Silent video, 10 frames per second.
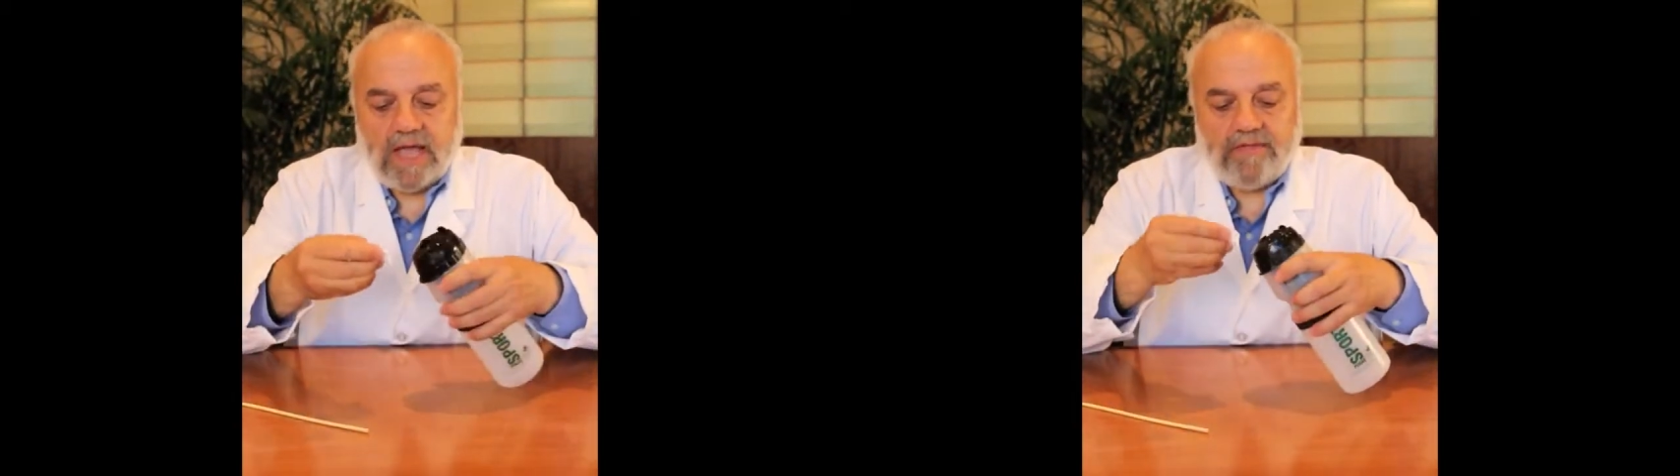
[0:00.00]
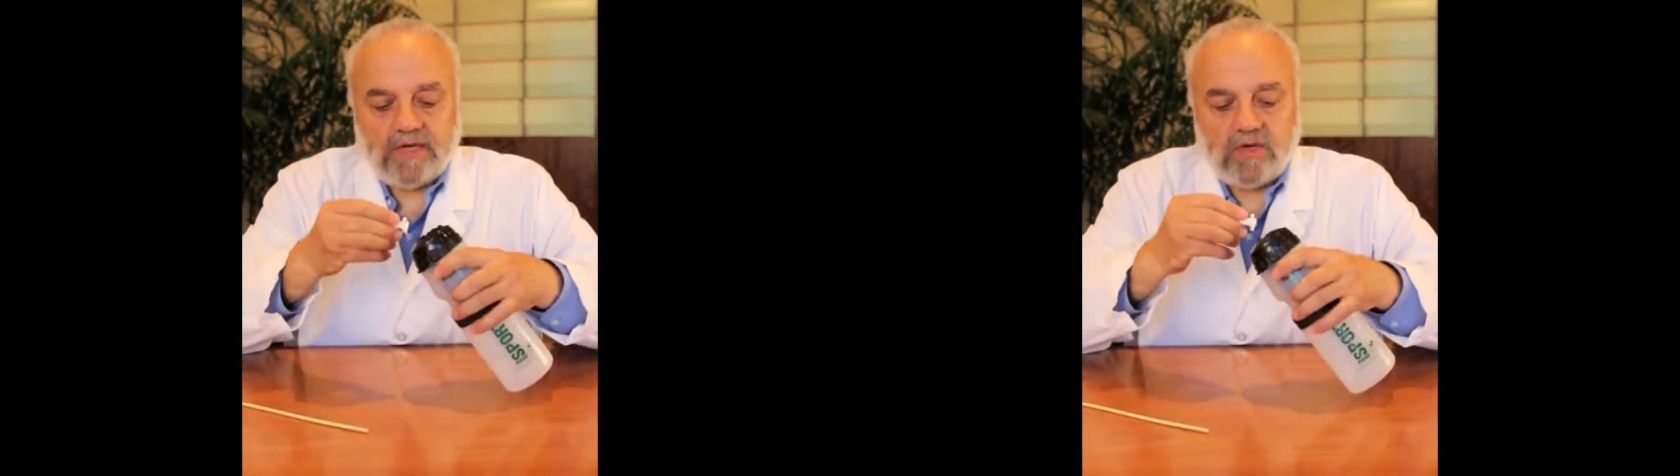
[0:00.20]

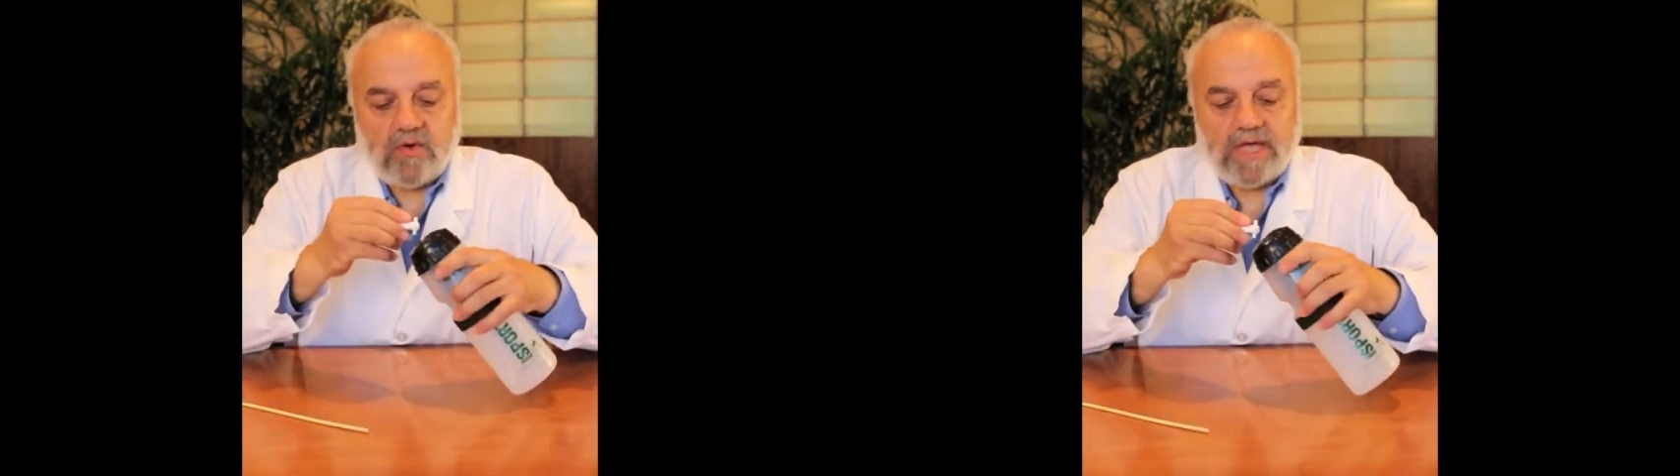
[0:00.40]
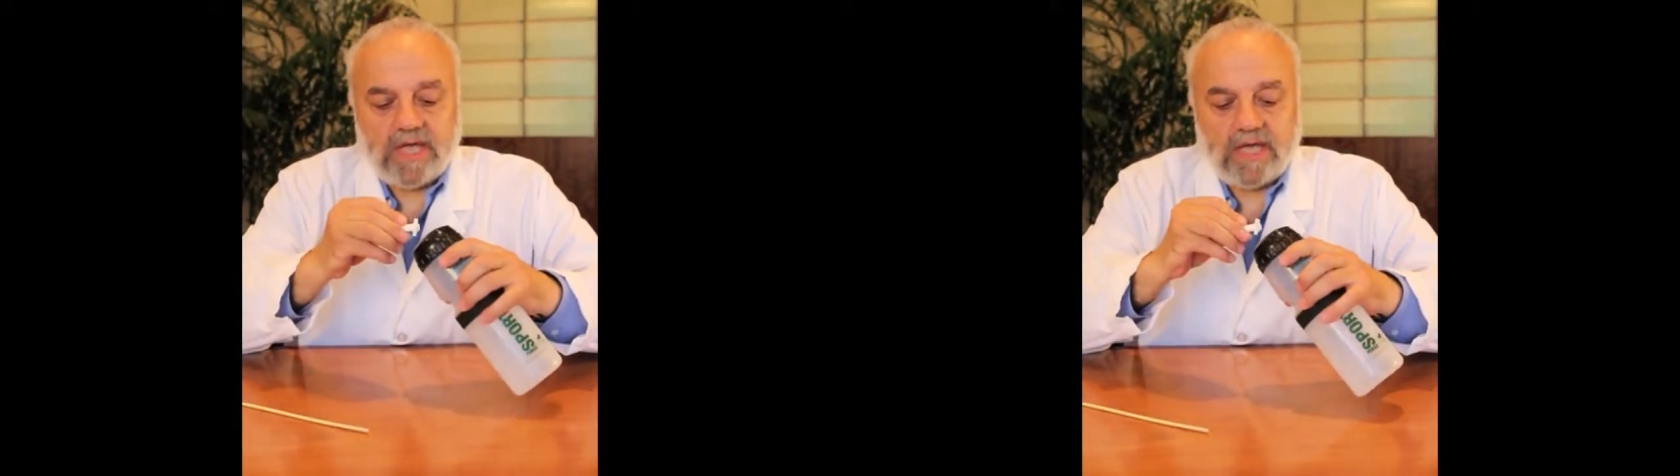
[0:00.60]
and then
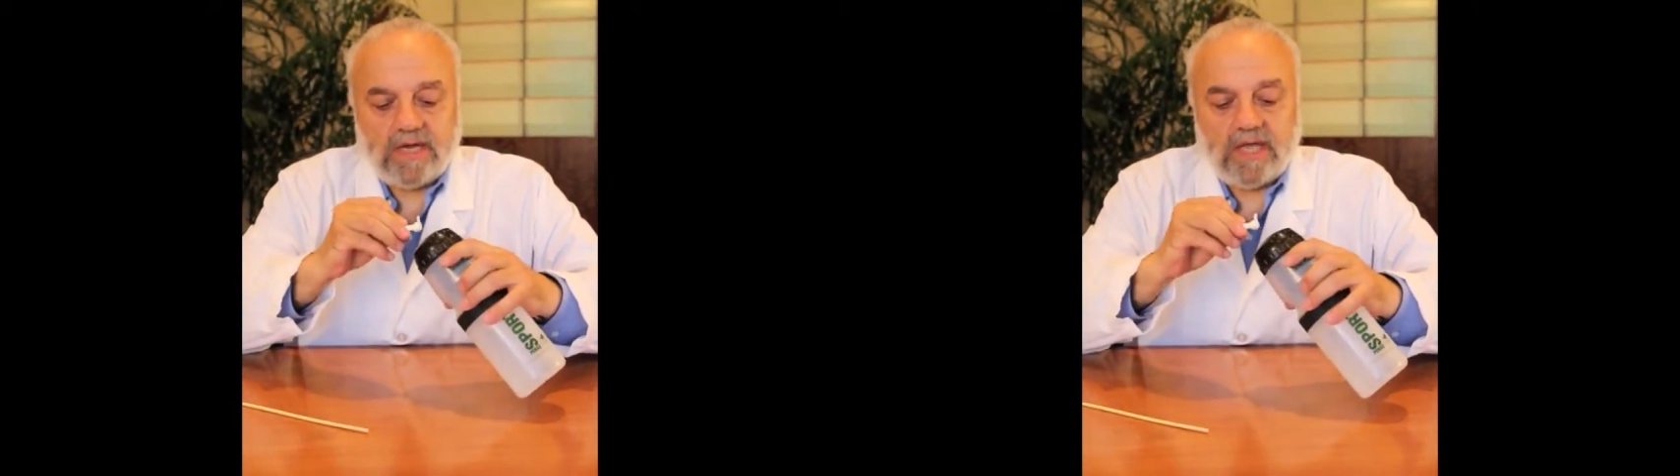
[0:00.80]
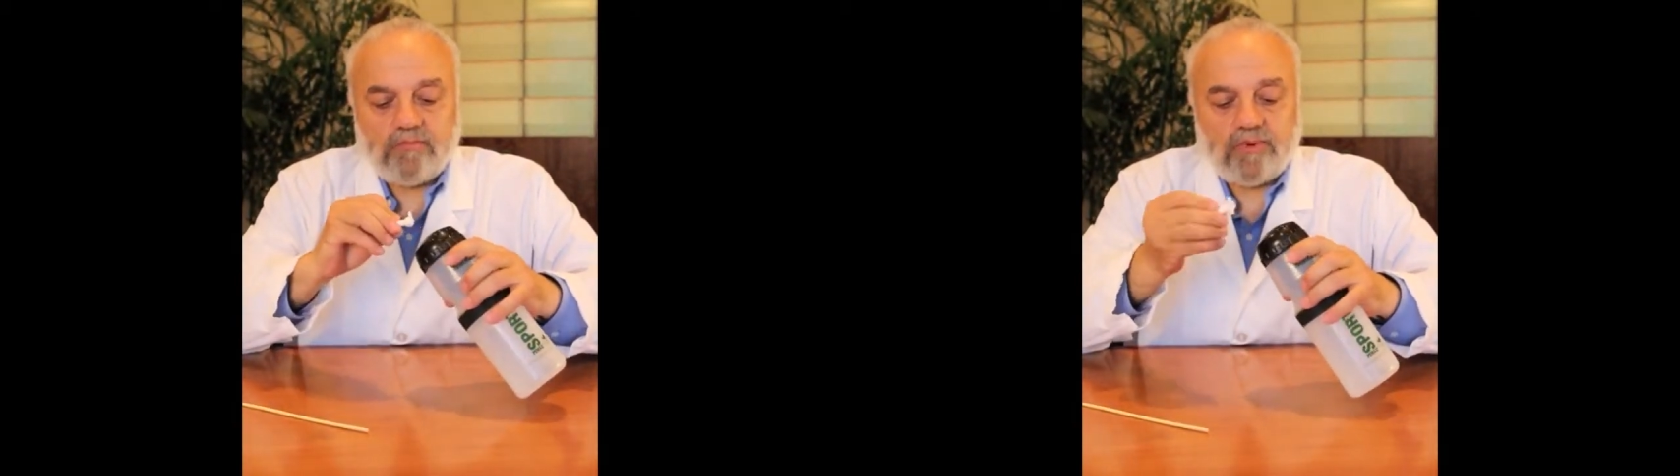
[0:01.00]
go
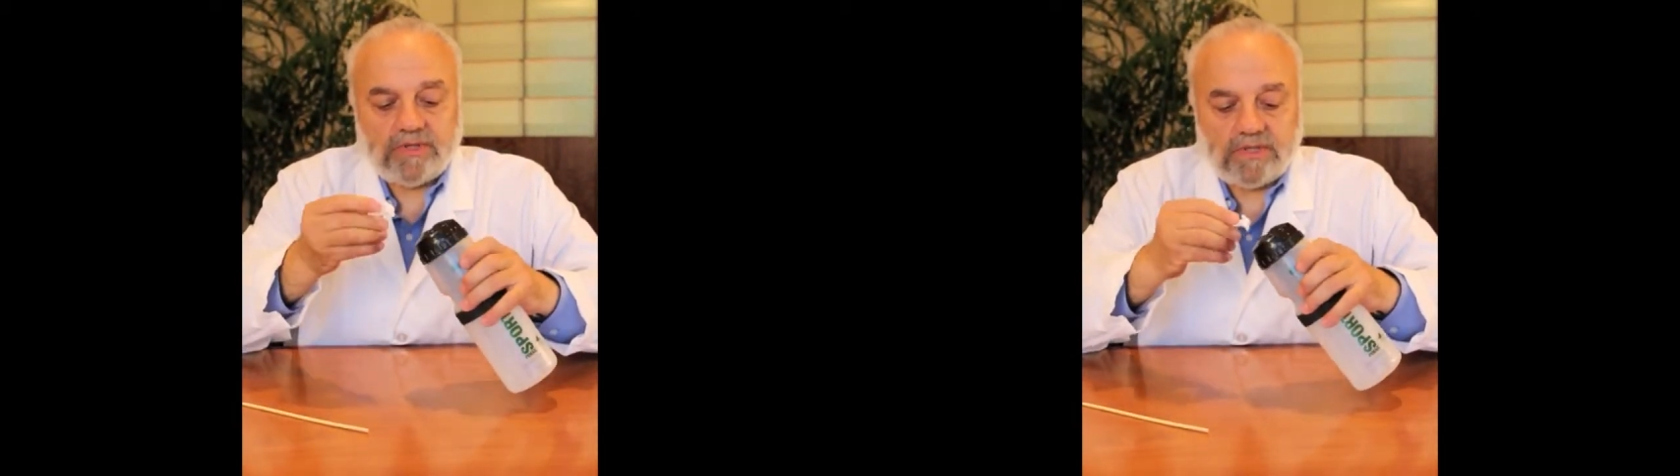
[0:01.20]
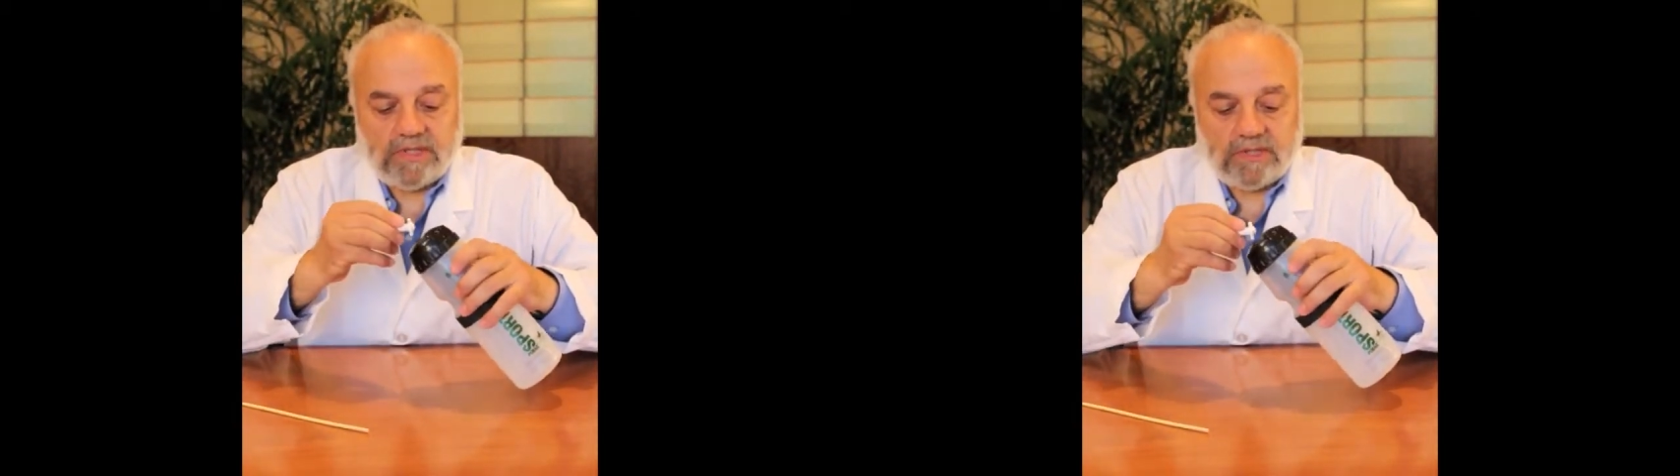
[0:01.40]
ahead and
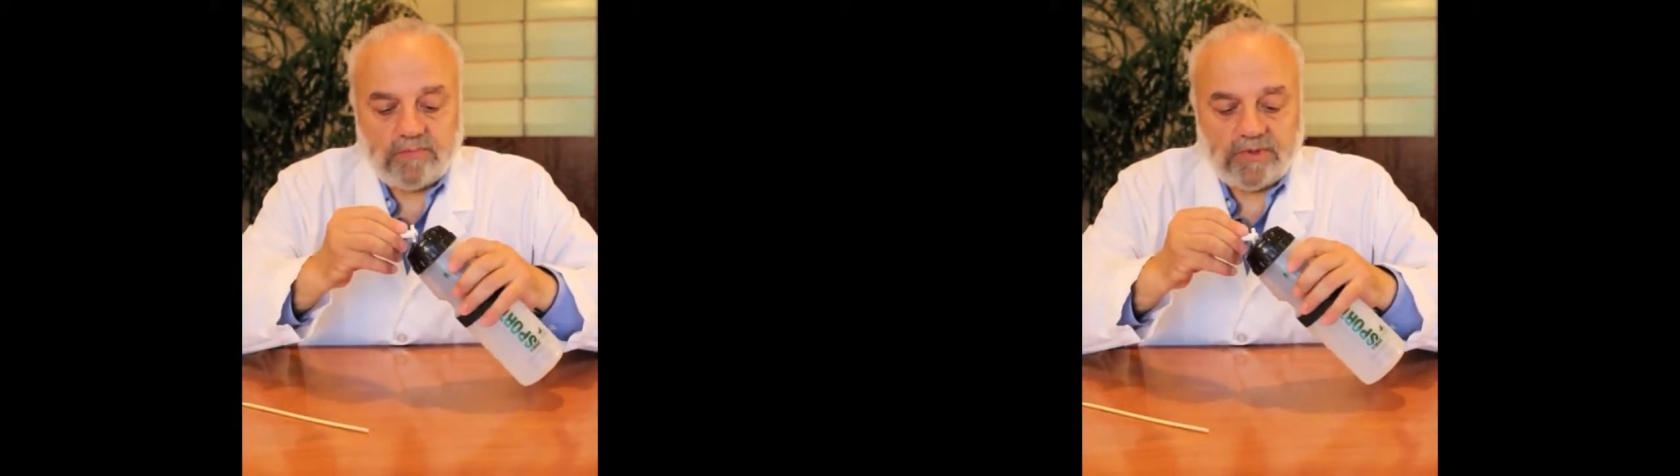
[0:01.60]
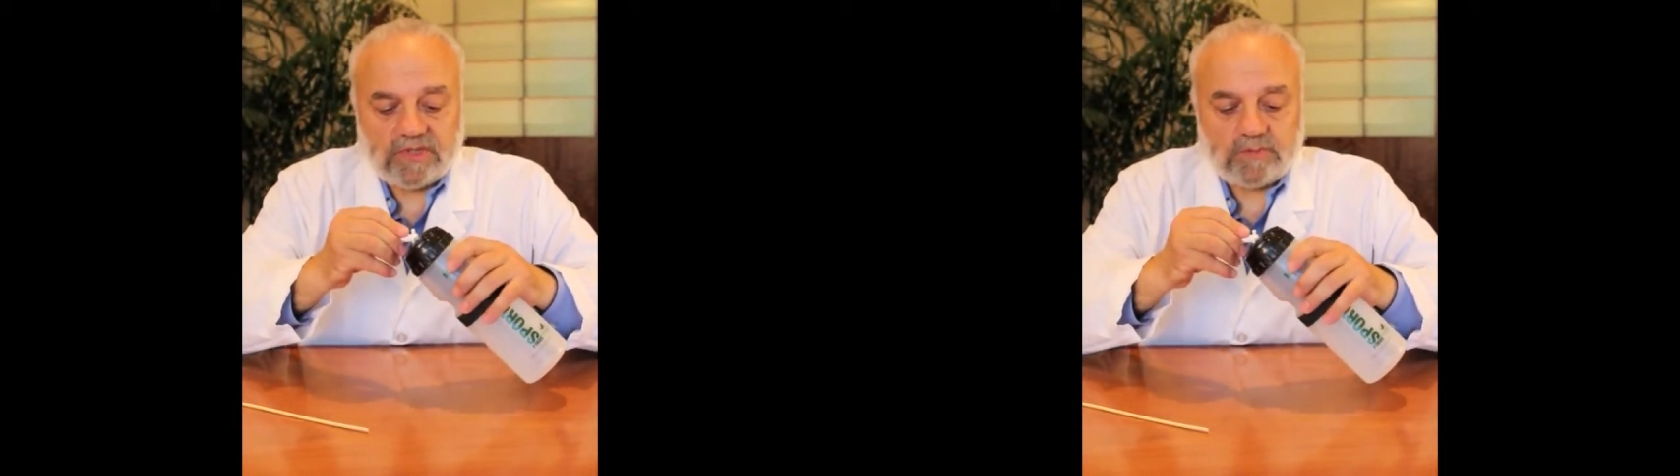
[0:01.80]
put the